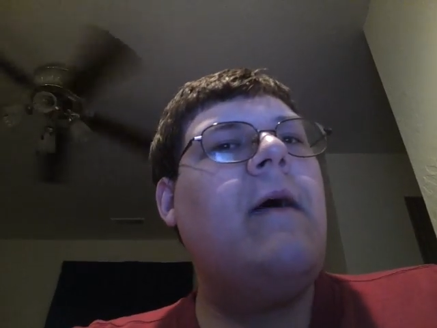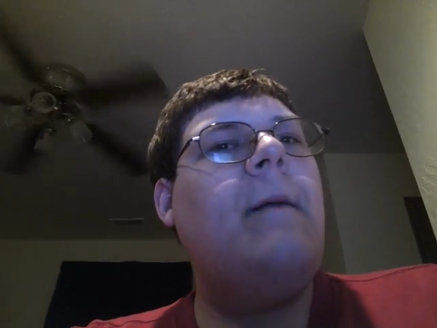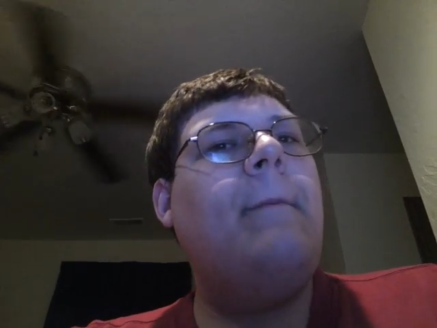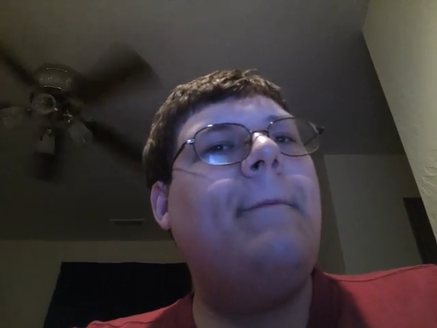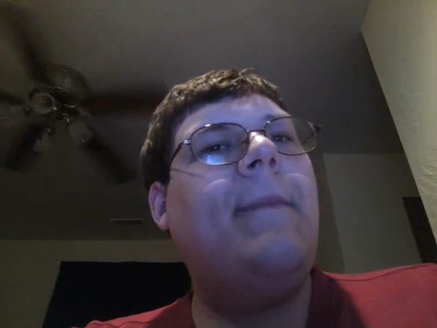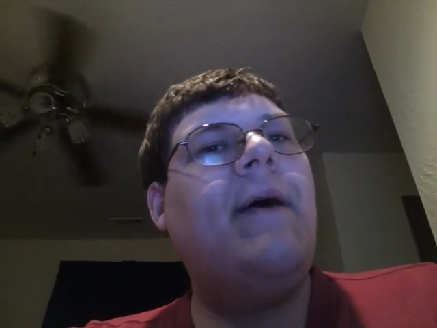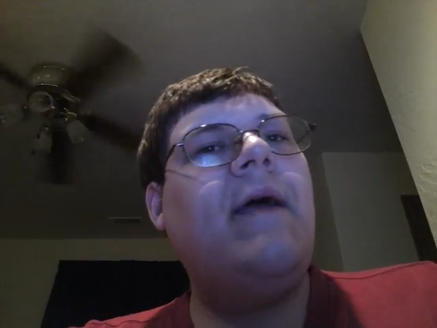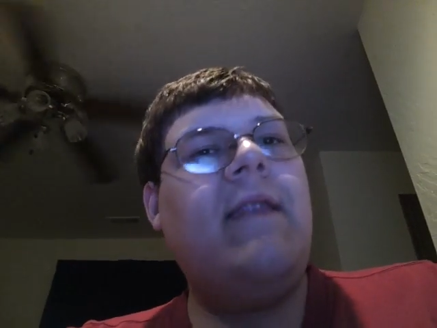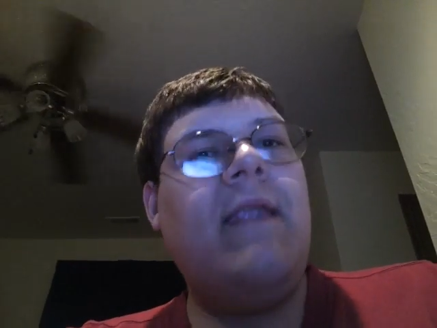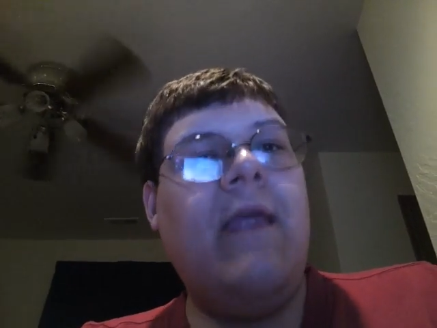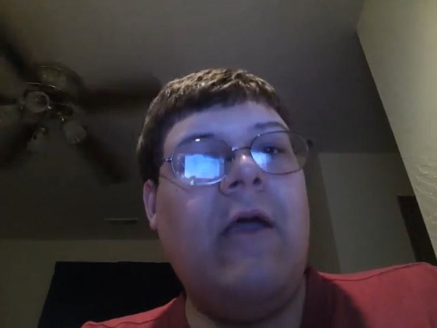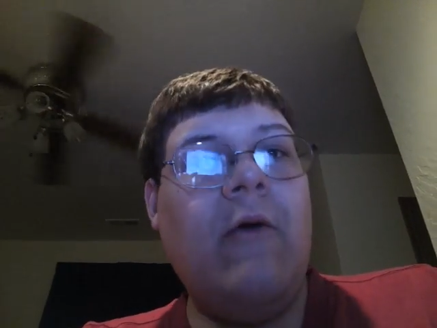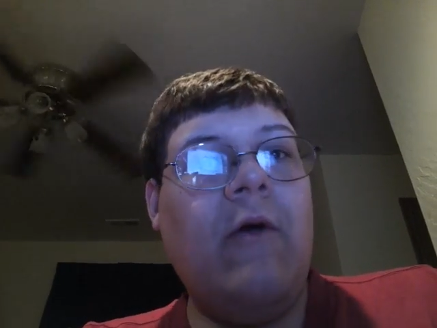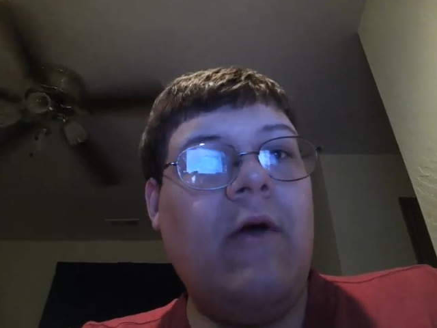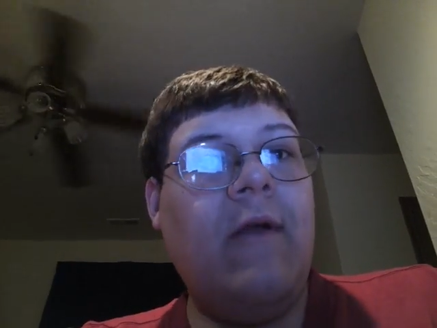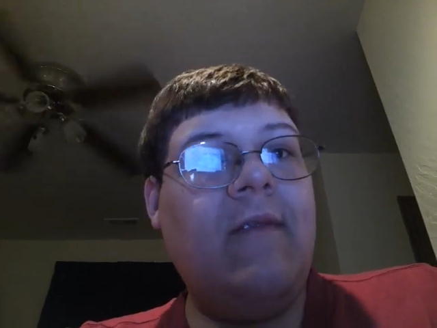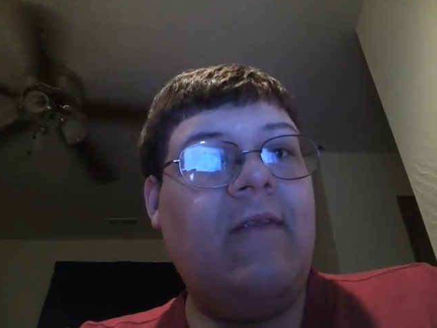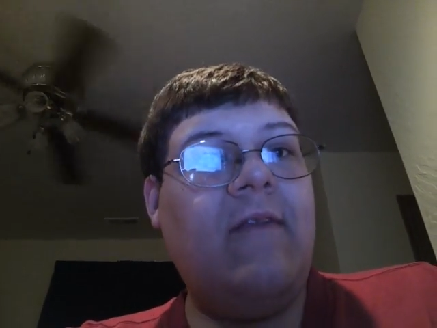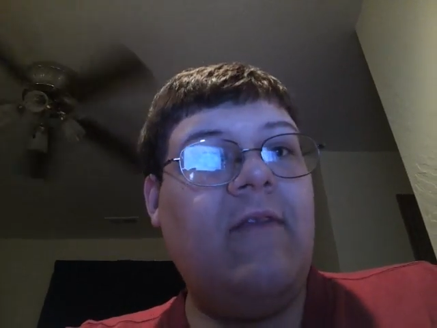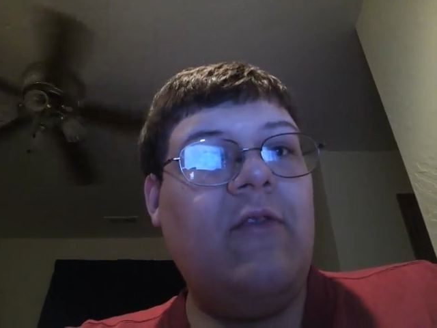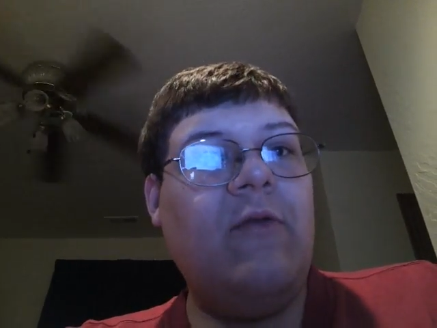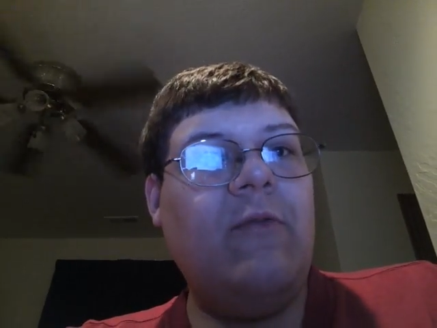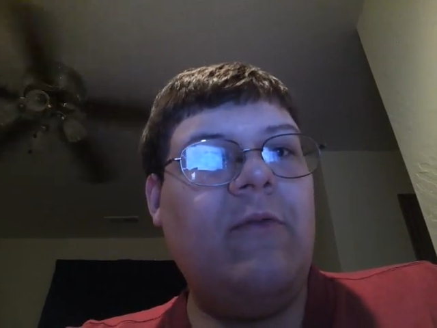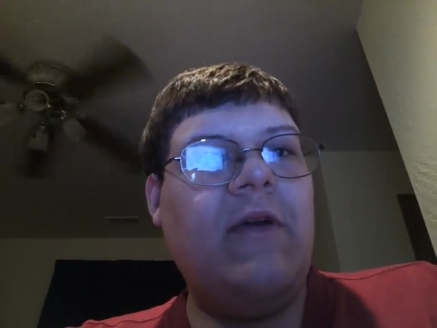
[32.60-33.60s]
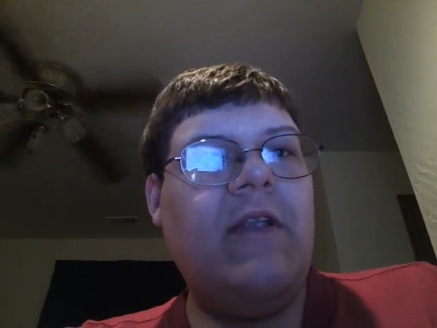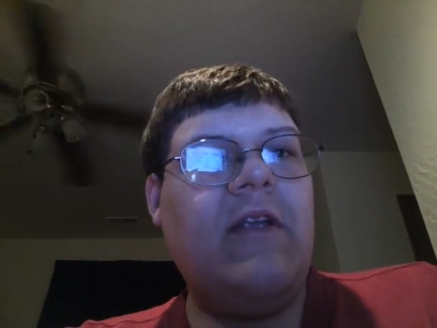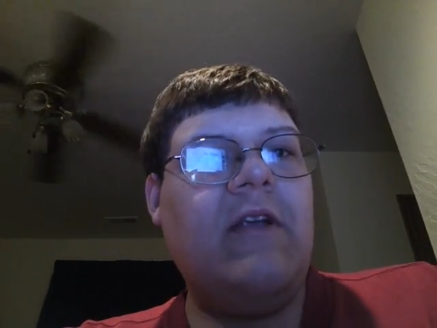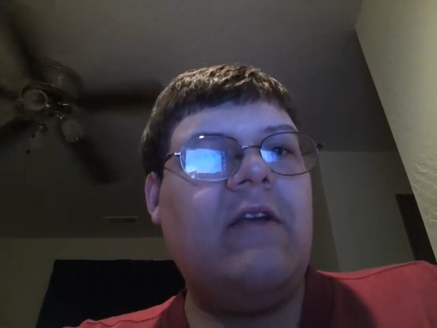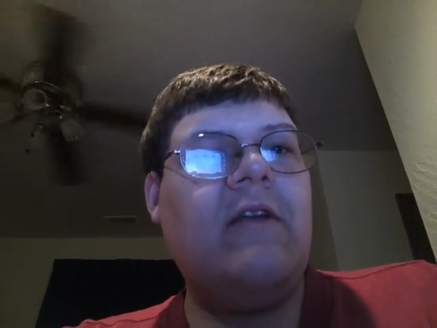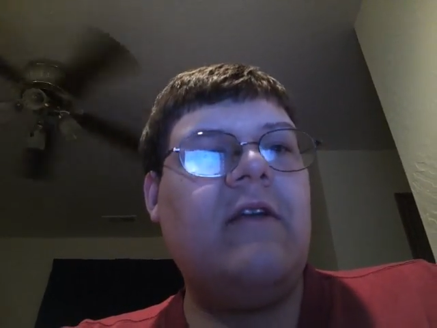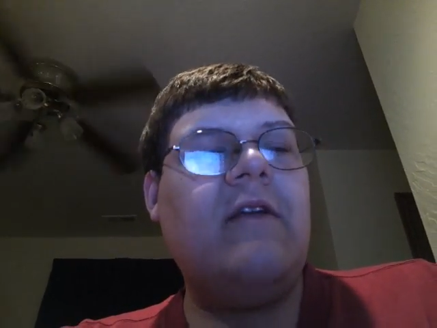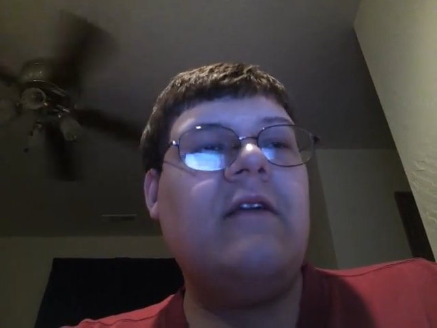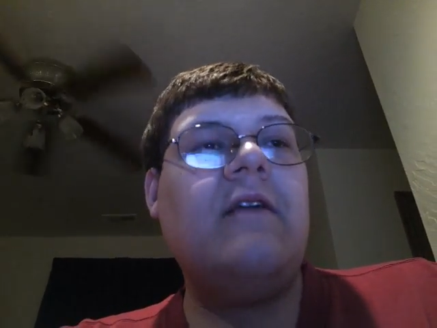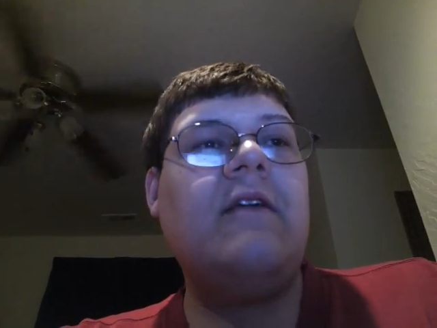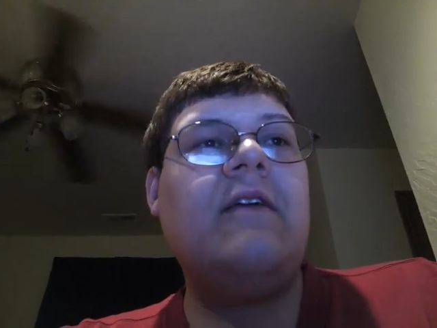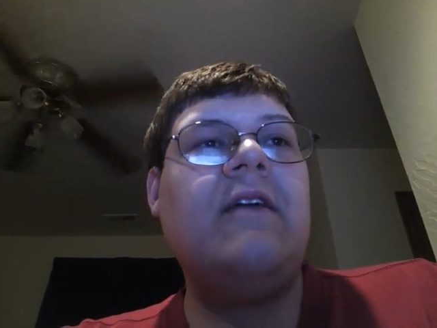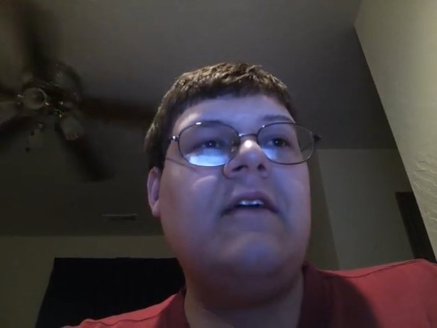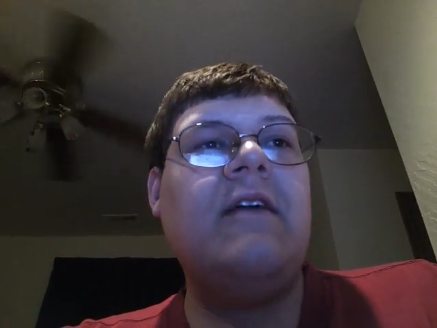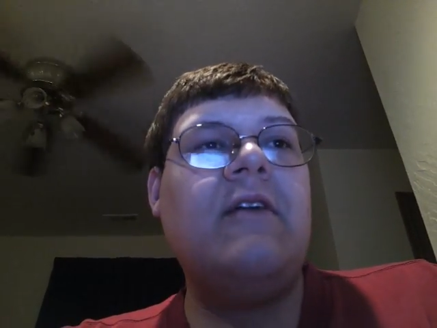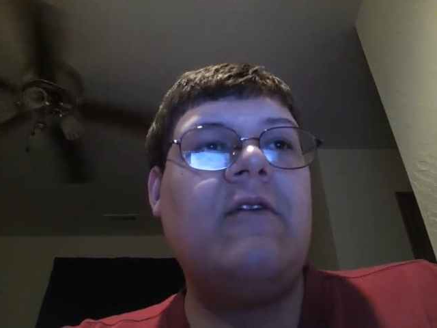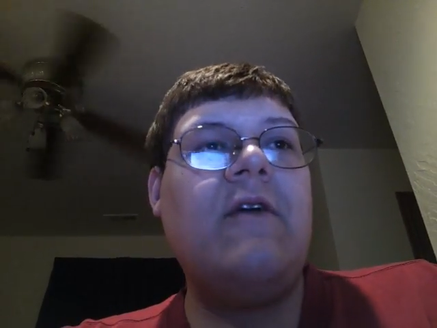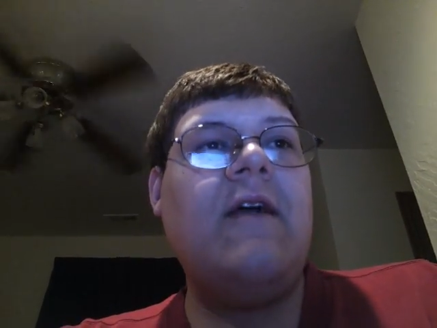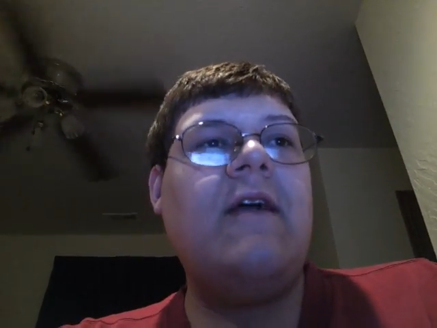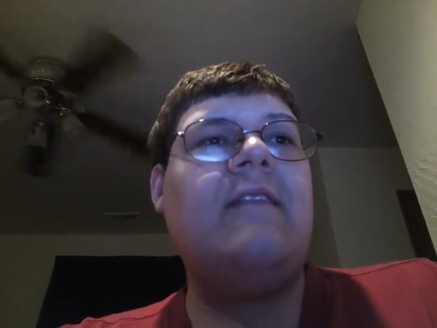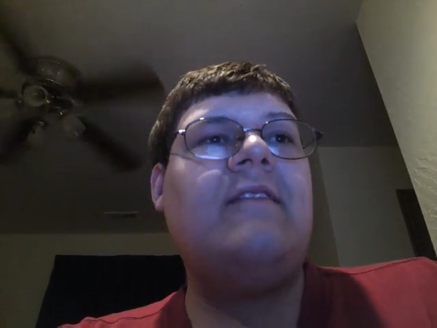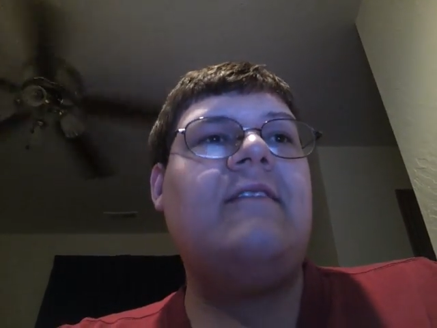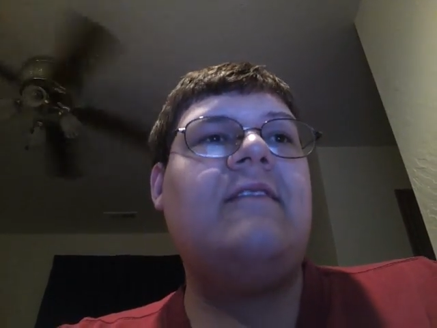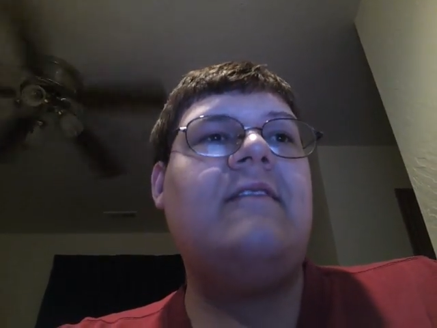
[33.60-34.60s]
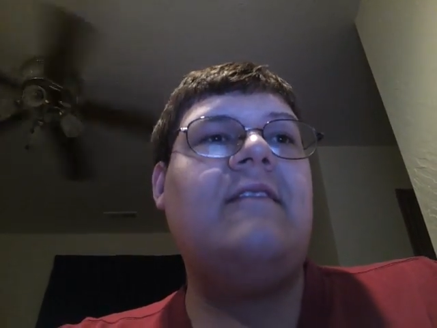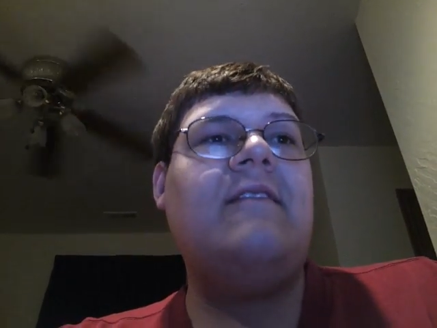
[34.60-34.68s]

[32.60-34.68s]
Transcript: But now on to the winner. Congrats